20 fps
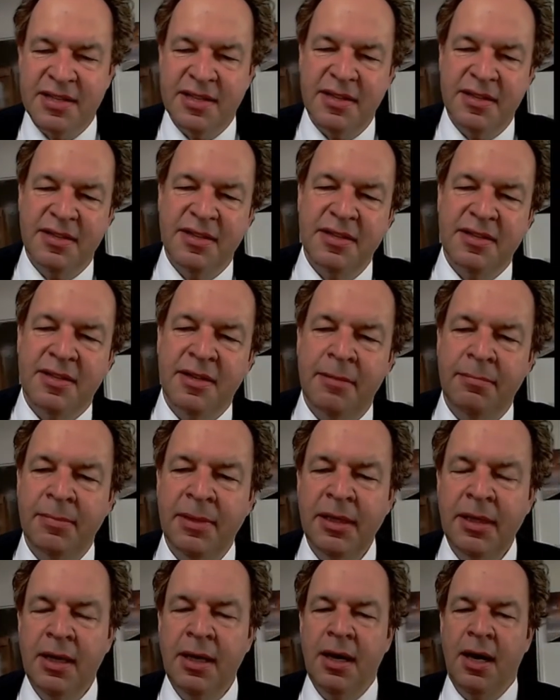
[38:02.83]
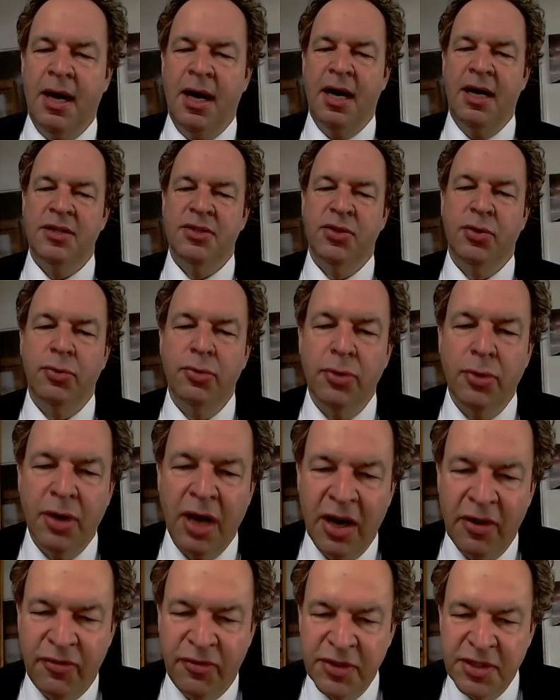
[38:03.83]
system. So you
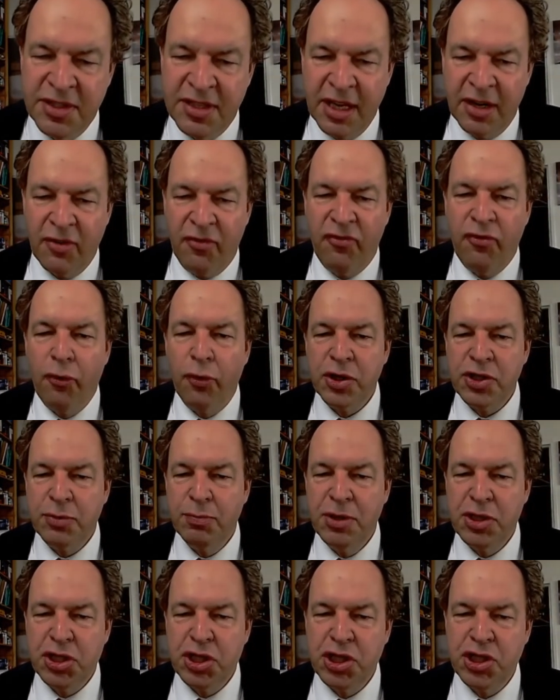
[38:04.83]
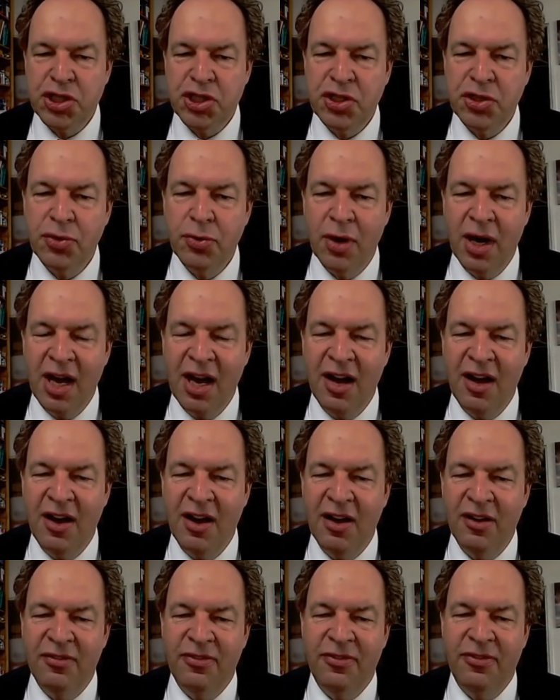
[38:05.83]
have, instead of 4 switches, you
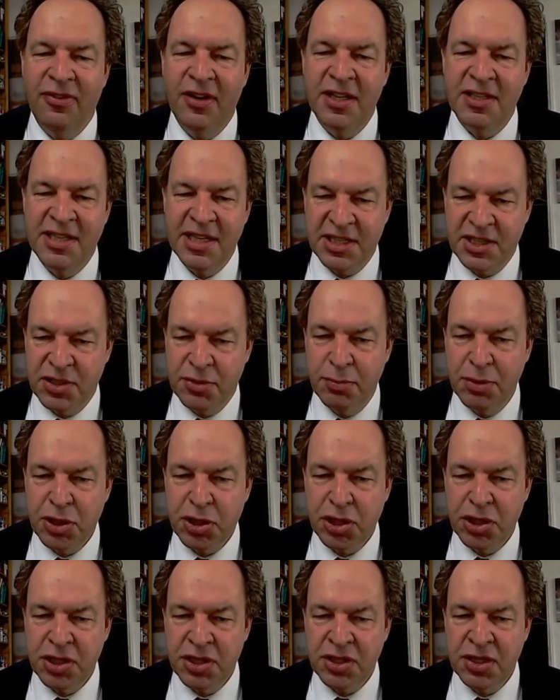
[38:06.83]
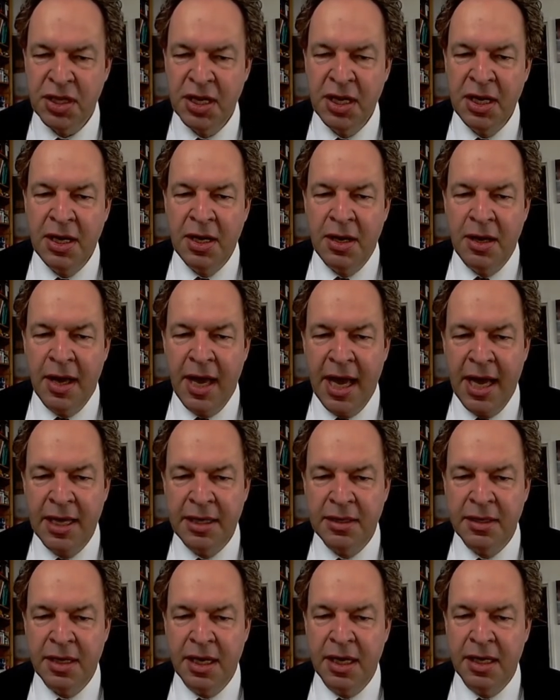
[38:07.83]
have 6 switches,
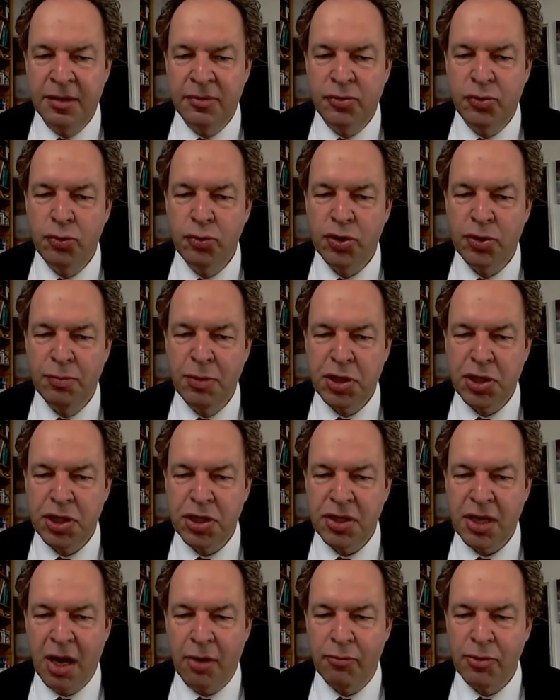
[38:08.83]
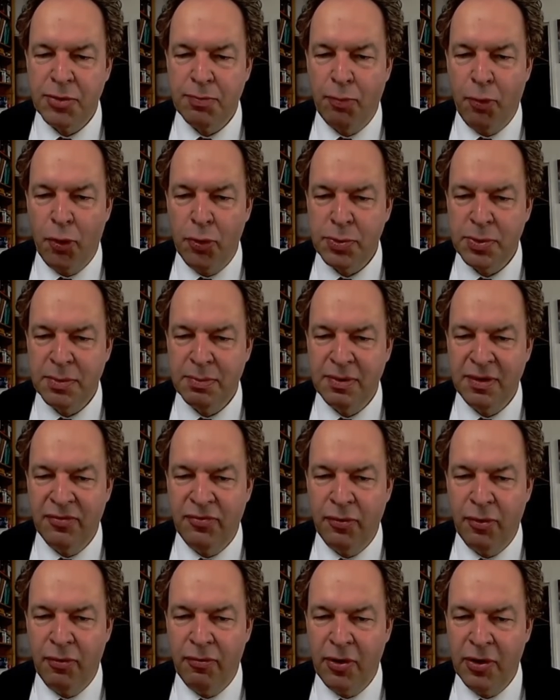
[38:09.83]
and 2 switches are responsible
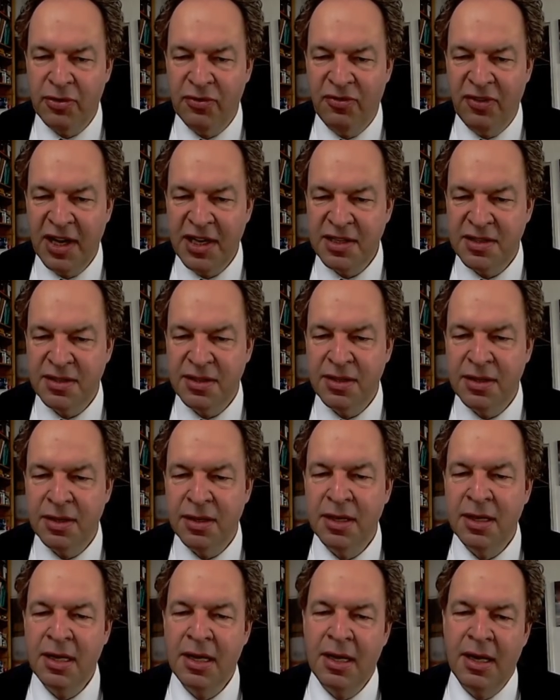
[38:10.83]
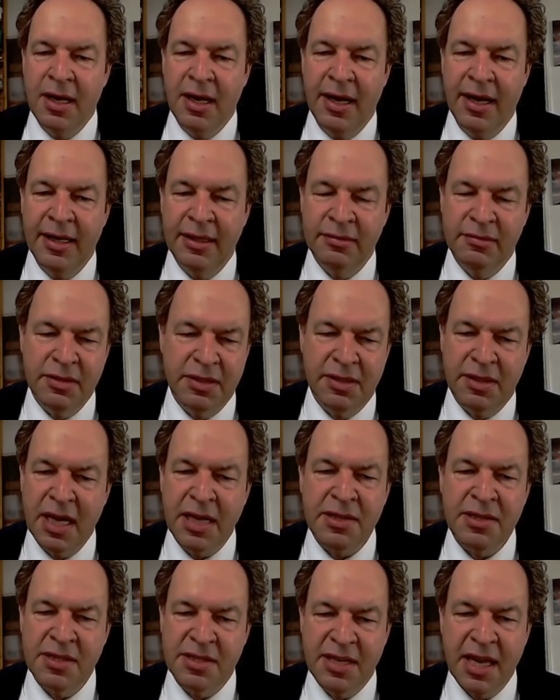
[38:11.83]
for 1 phase here. And it's done
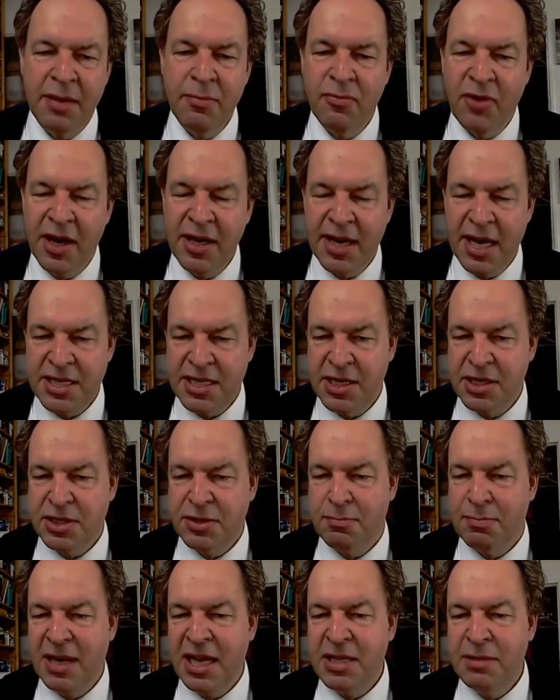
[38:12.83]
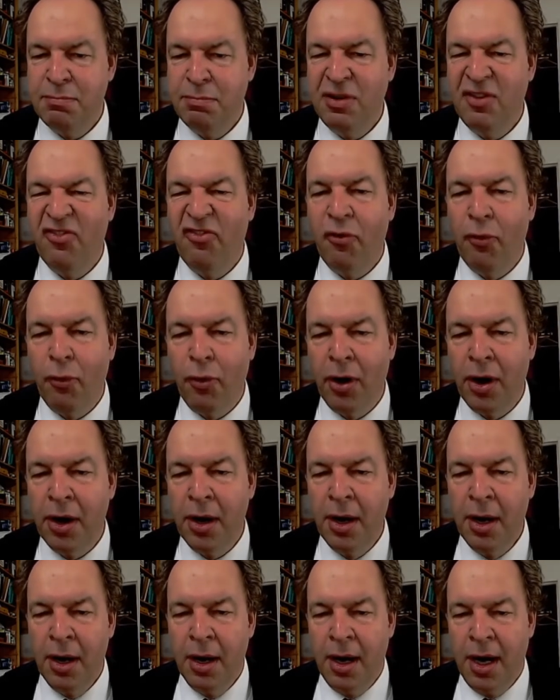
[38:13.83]
the same way as I explained before,
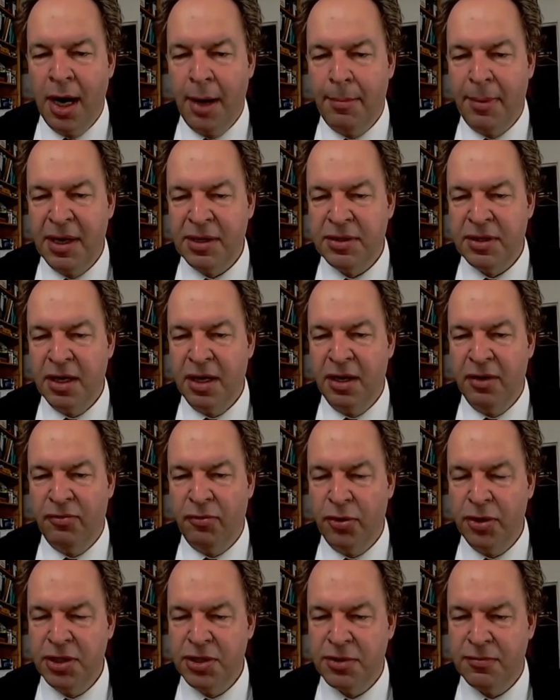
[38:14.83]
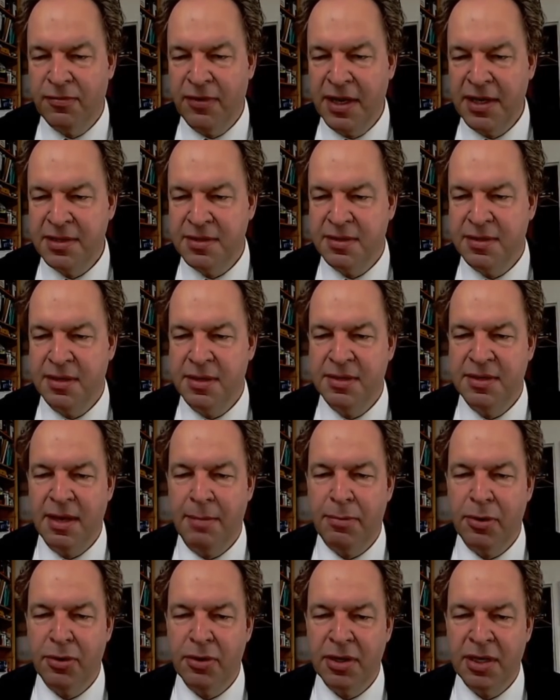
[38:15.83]
but for each phase
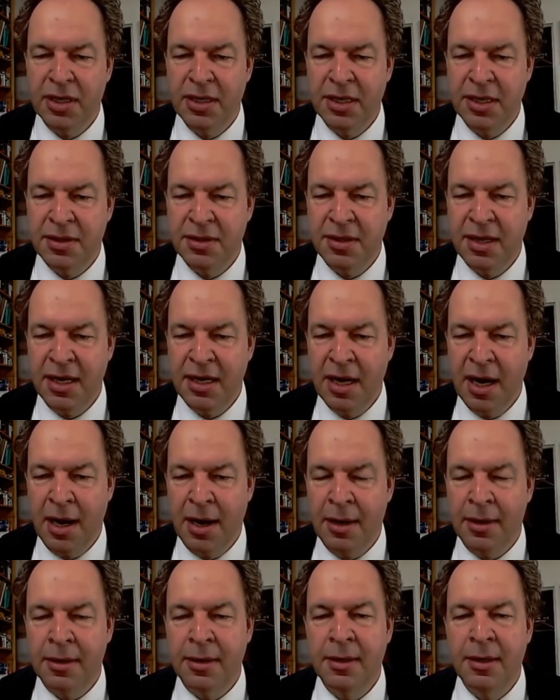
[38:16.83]
separately, and they are